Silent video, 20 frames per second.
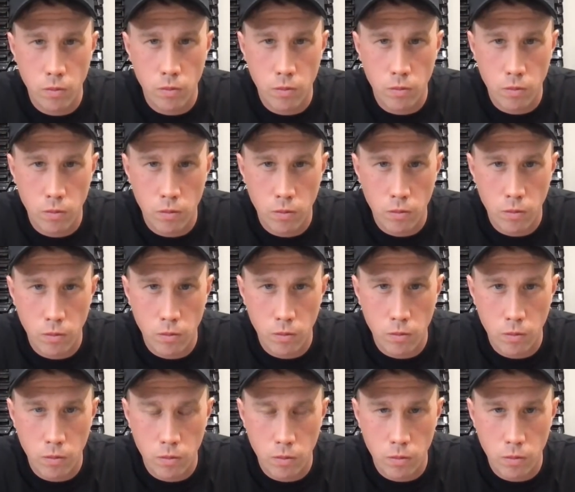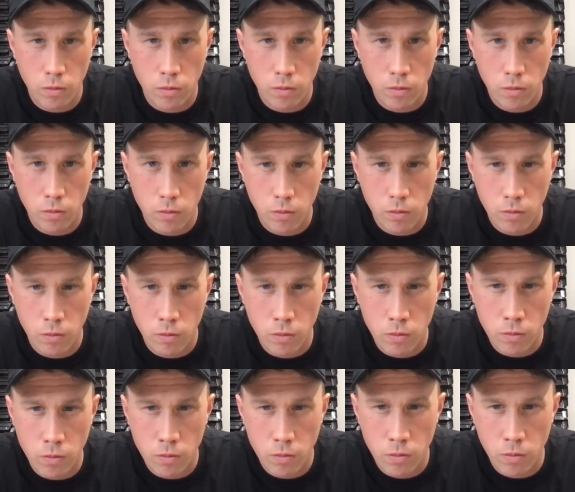
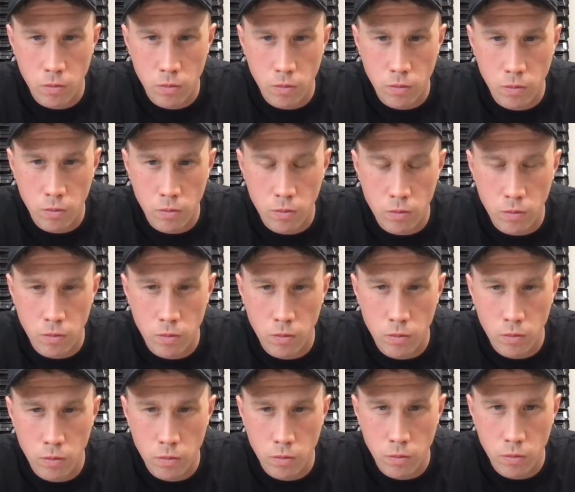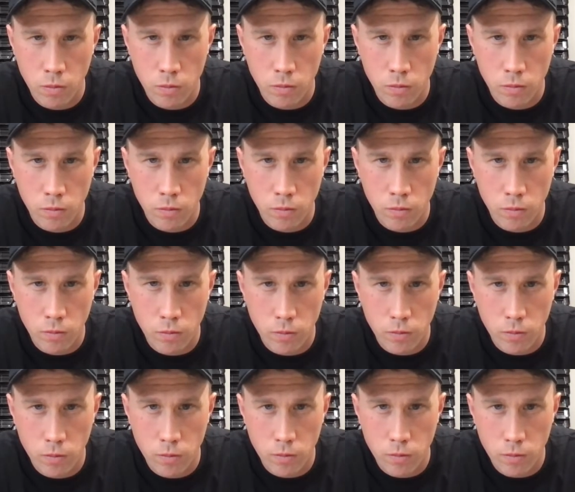
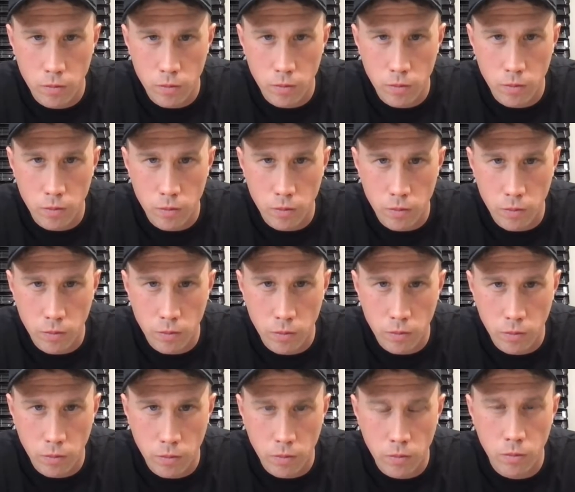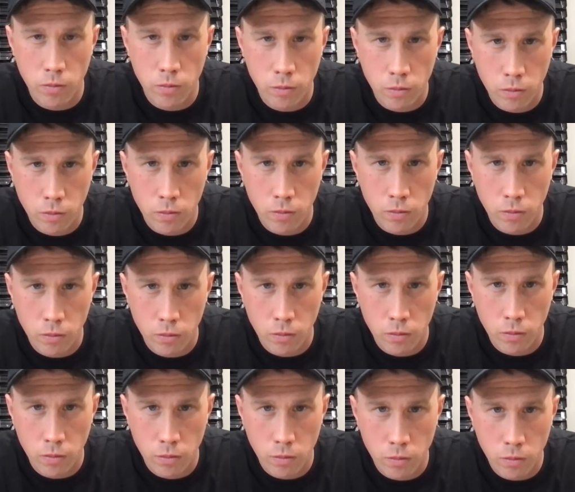
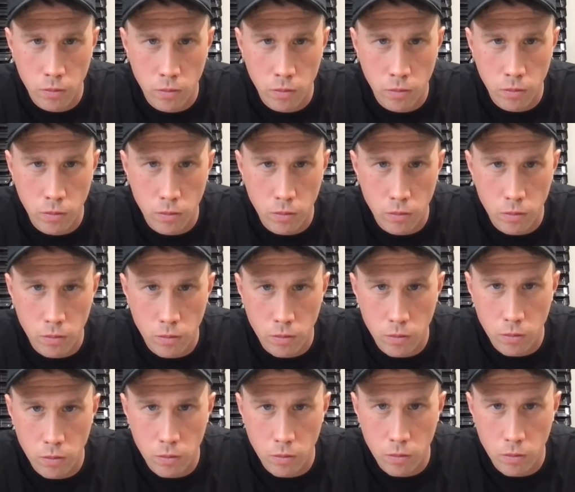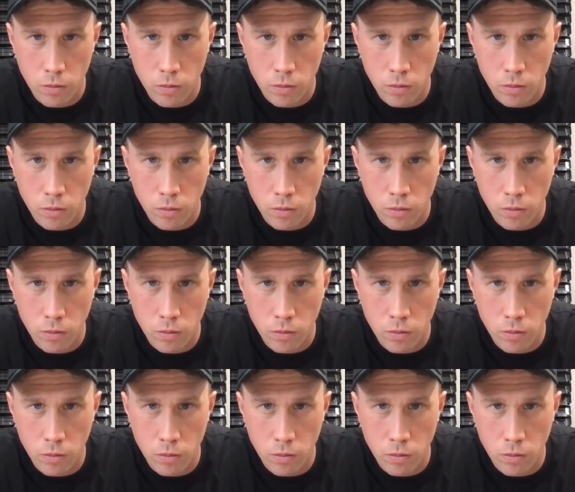The person shown says nothing.